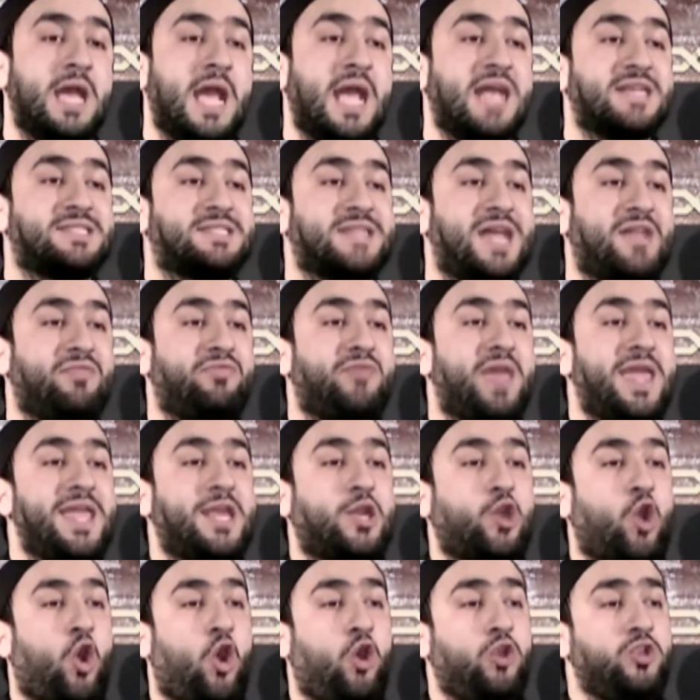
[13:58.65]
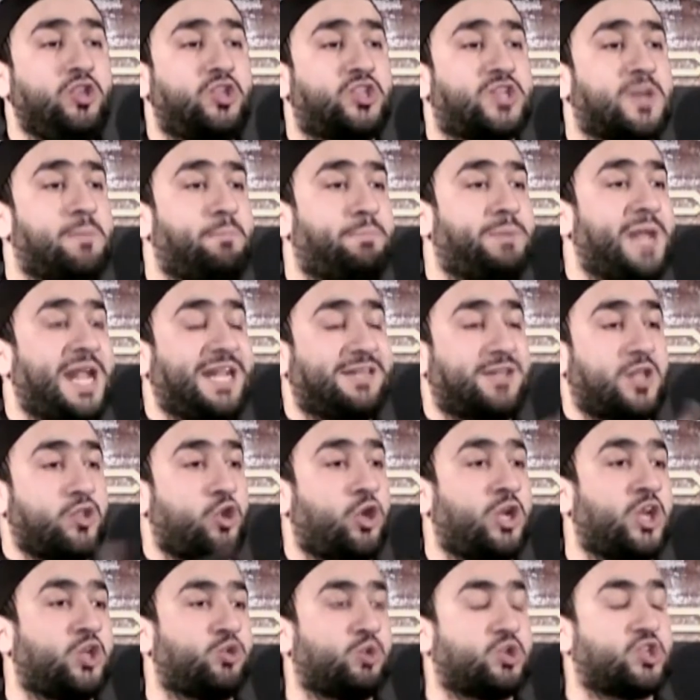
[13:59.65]
is that they contemplate the
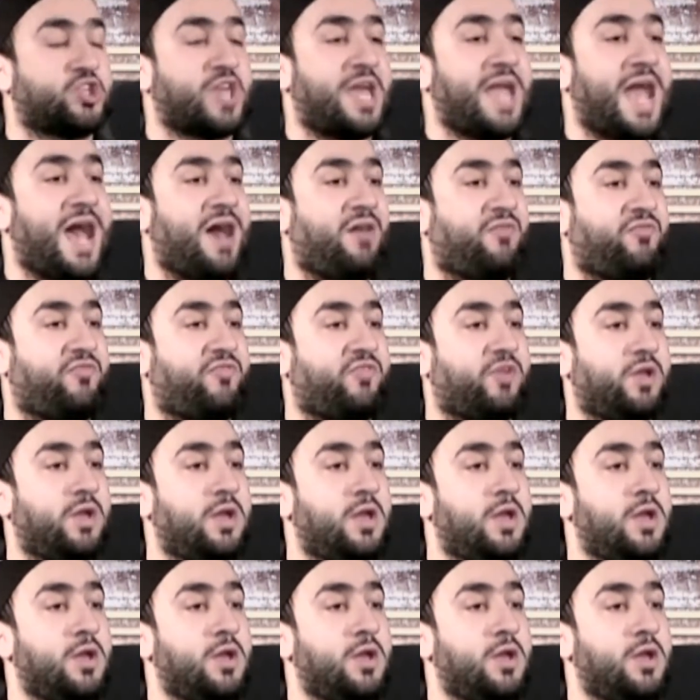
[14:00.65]
knowledge which they have.